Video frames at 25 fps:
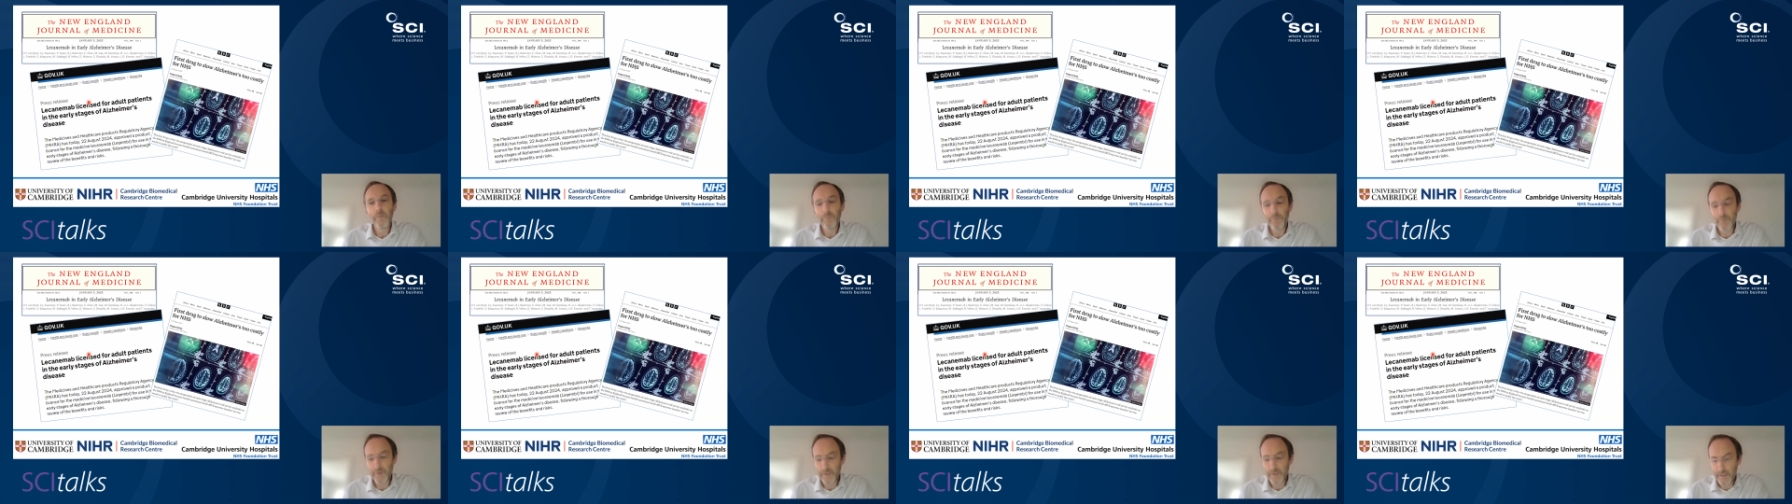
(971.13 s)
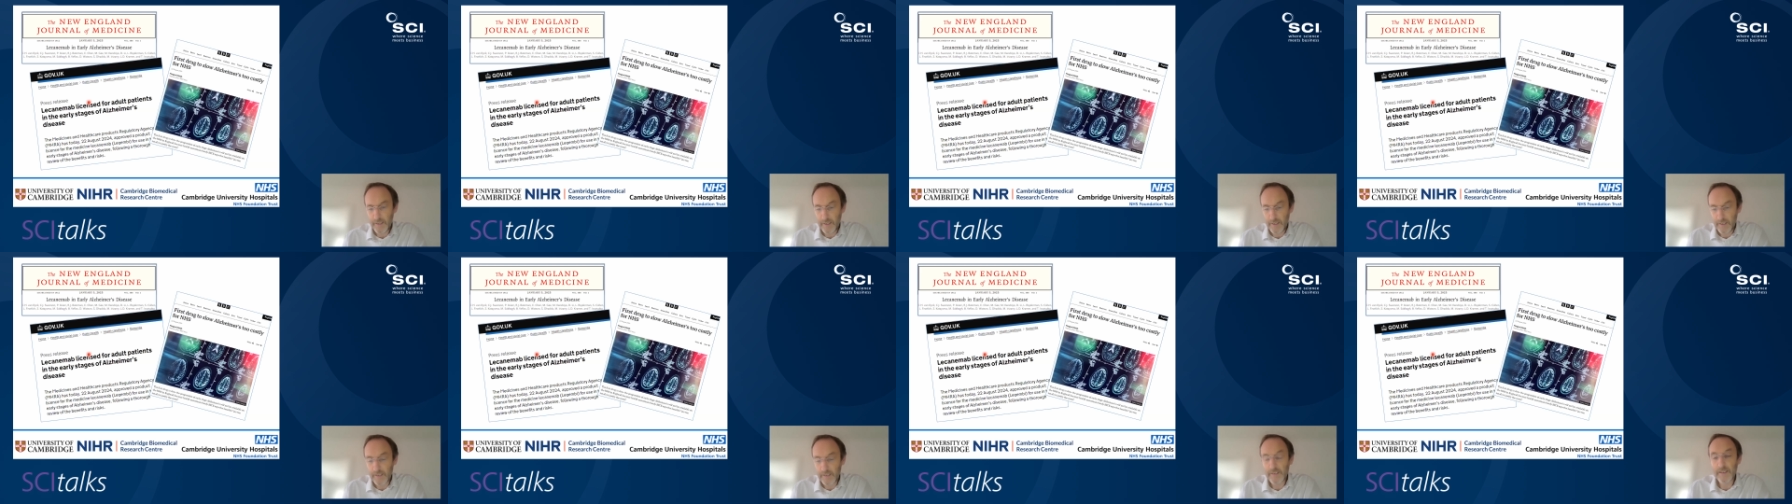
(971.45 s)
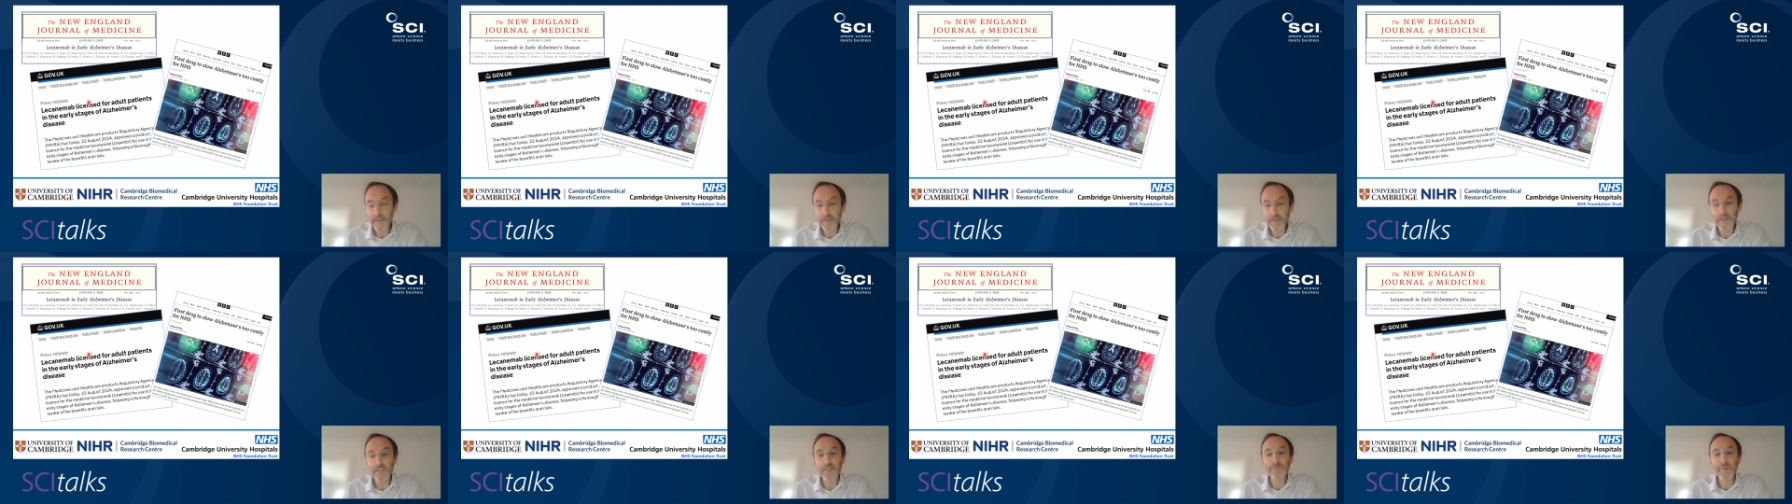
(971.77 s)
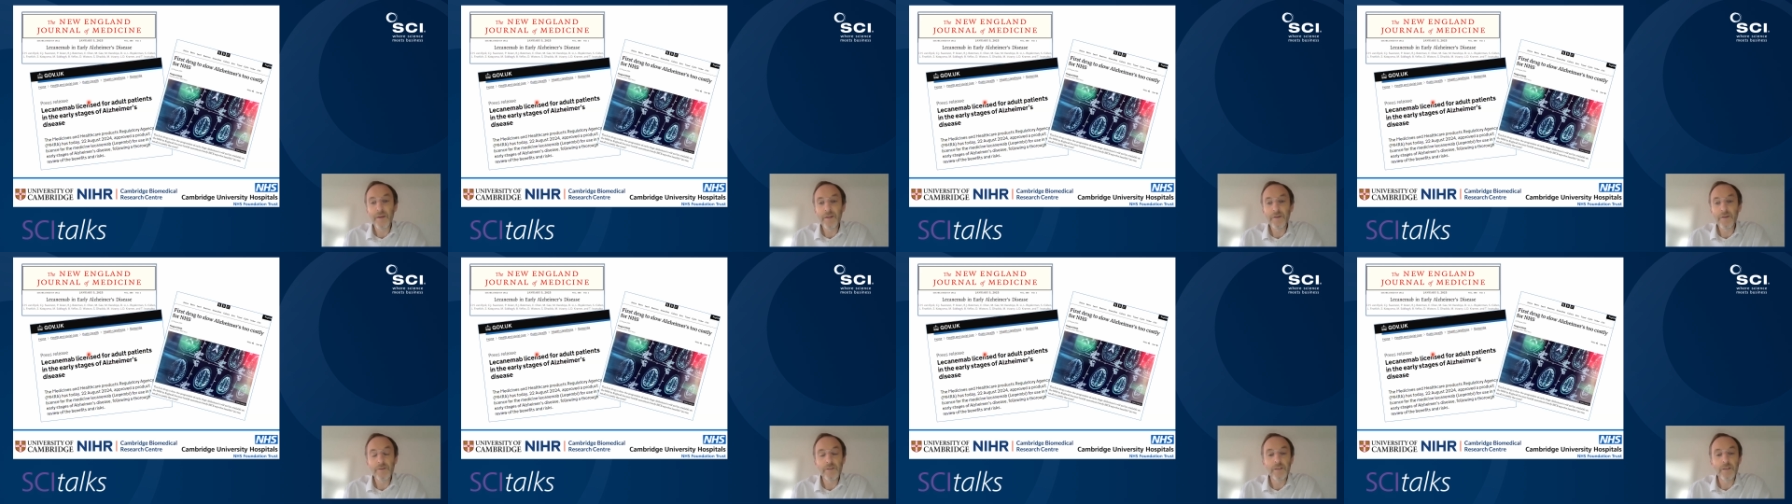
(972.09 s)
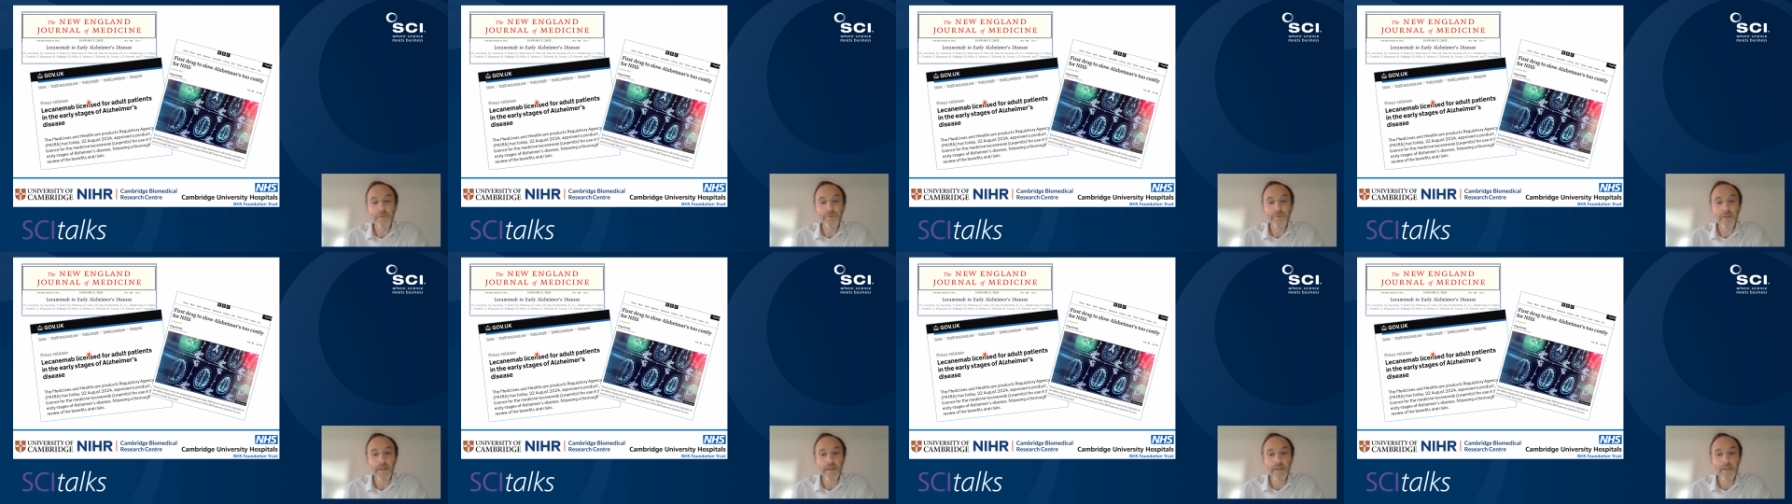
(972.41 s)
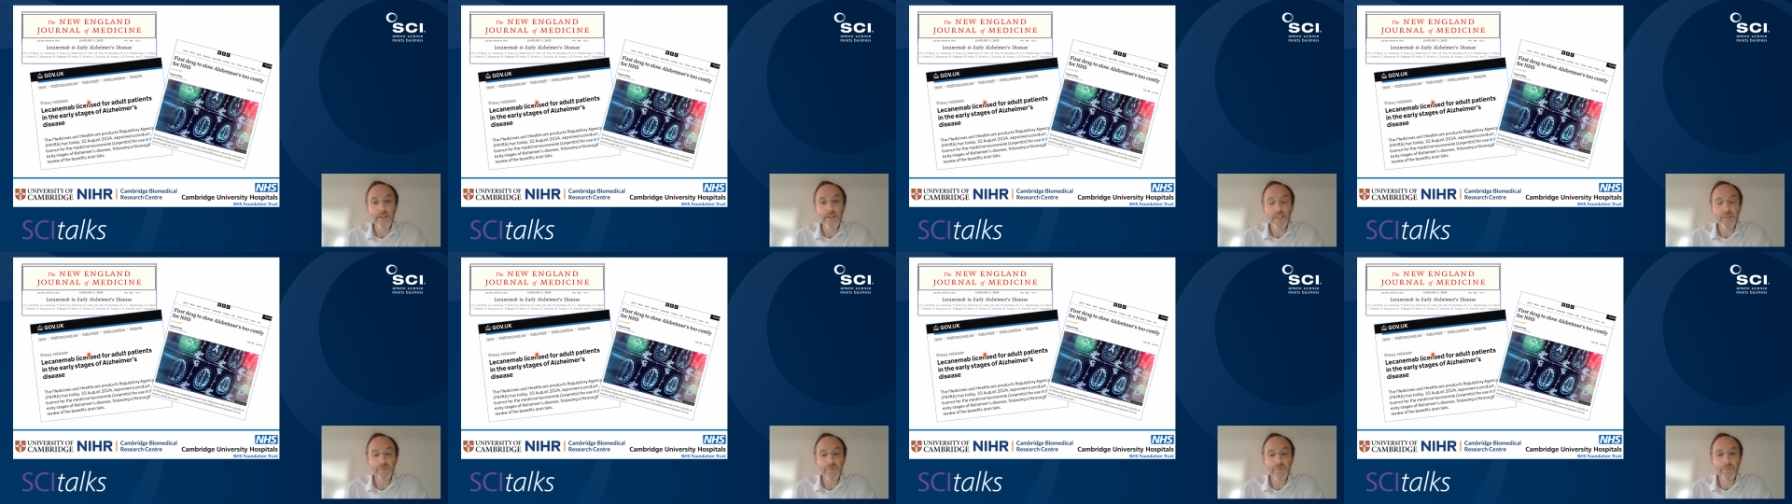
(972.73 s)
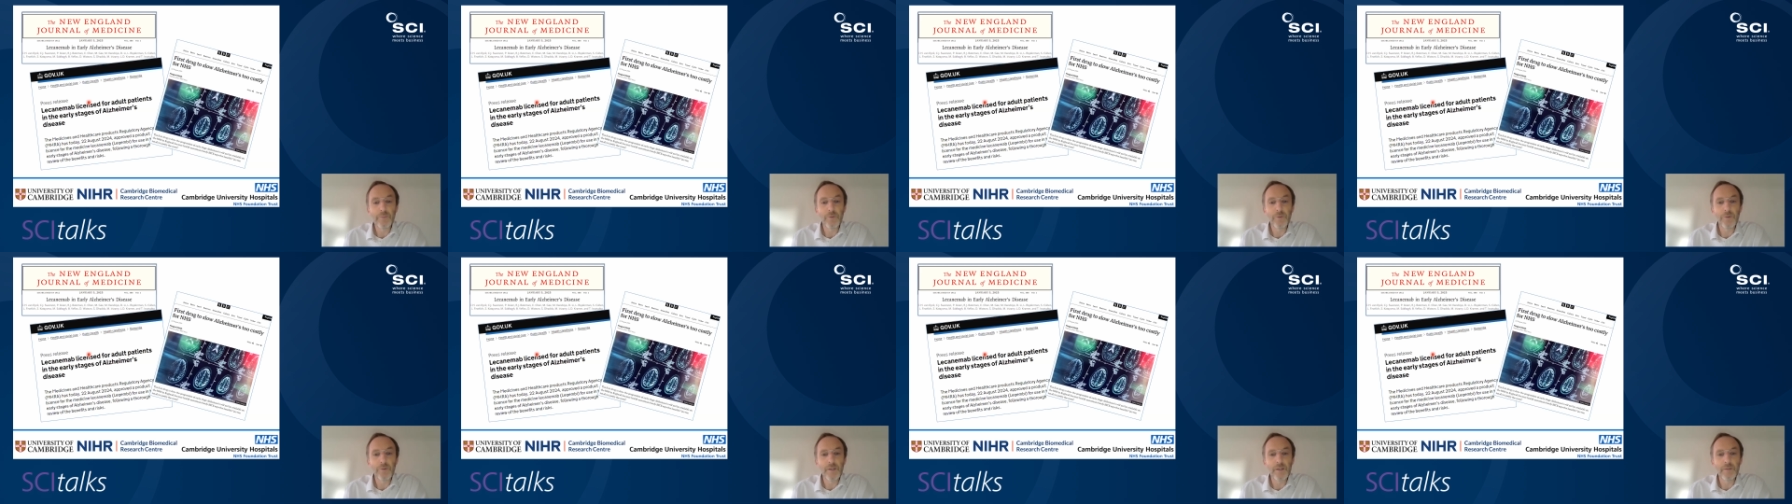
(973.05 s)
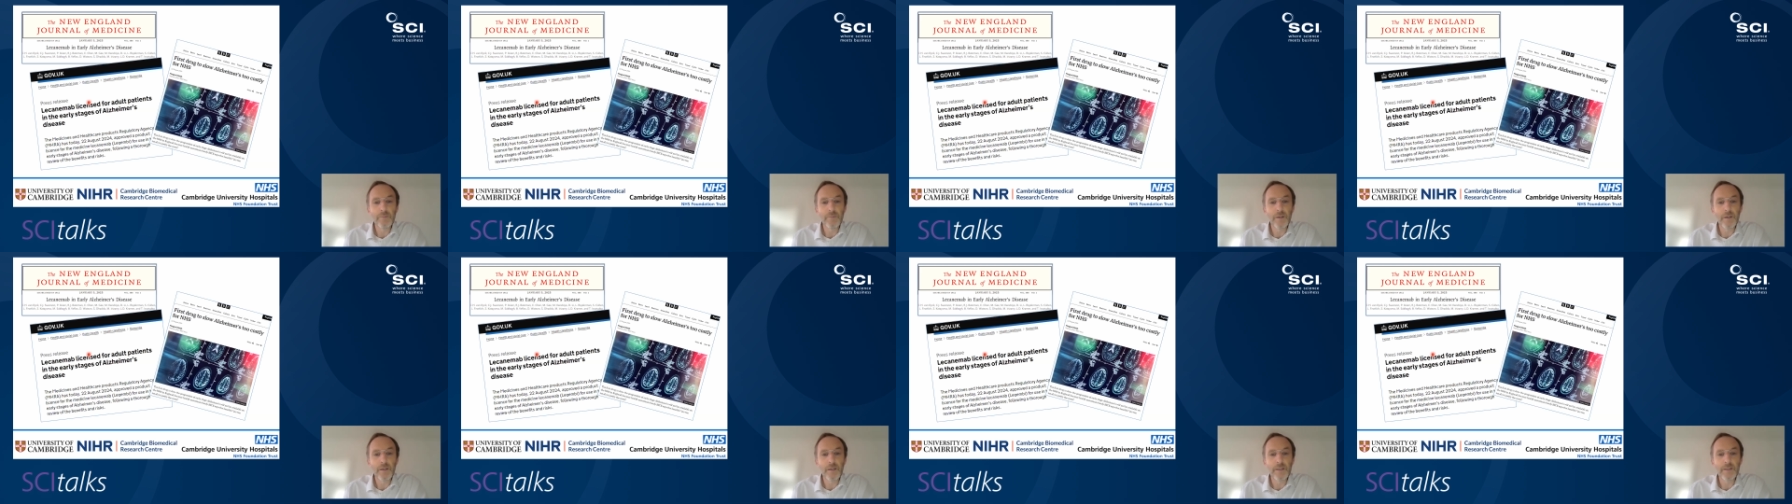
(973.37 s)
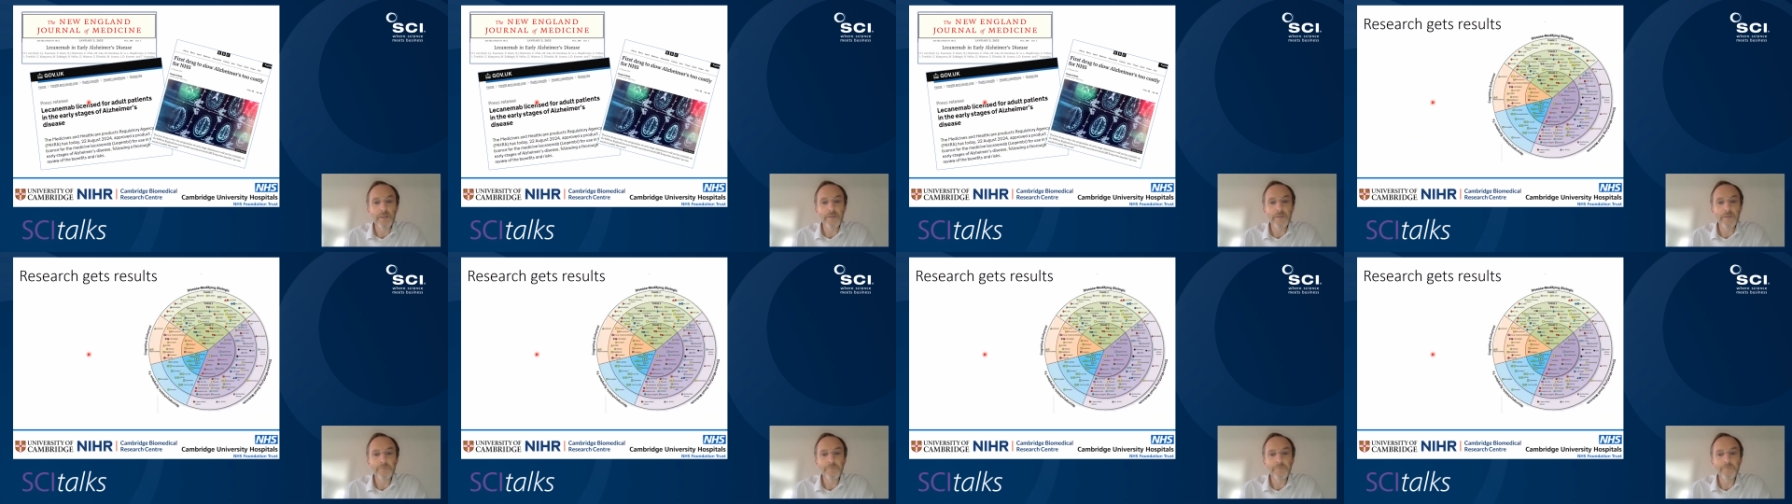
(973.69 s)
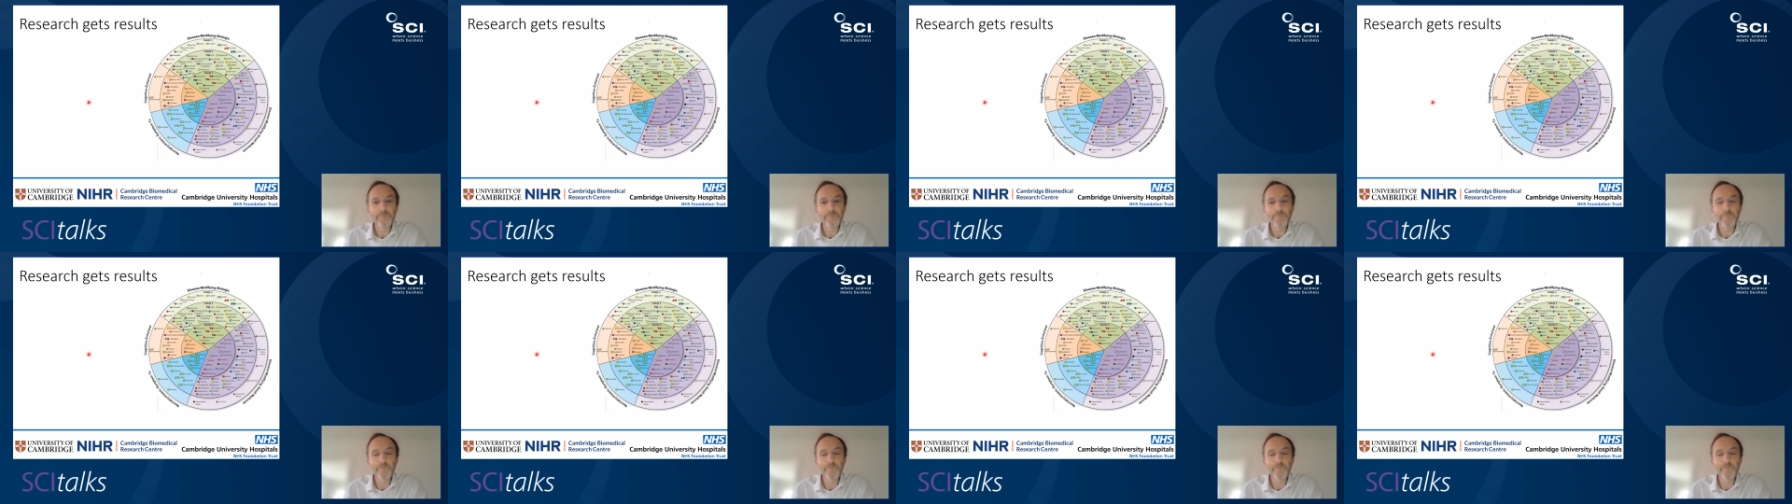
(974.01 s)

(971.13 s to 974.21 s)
but it is expensive, and that needs to be borne in mind.